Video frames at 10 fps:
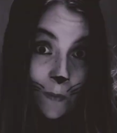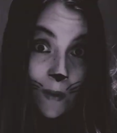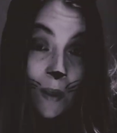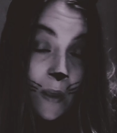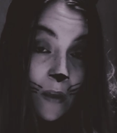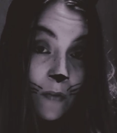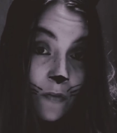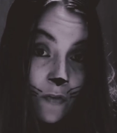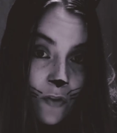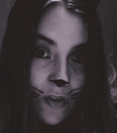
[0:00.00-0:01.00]
"If
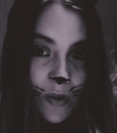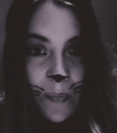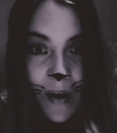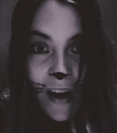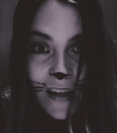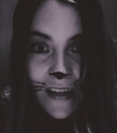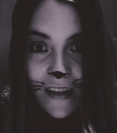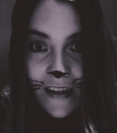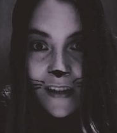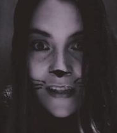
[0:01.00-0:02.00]
the
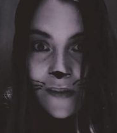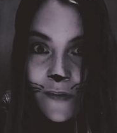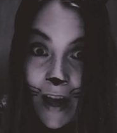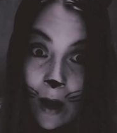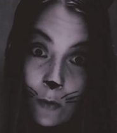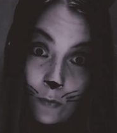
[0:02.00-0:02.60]
body is found."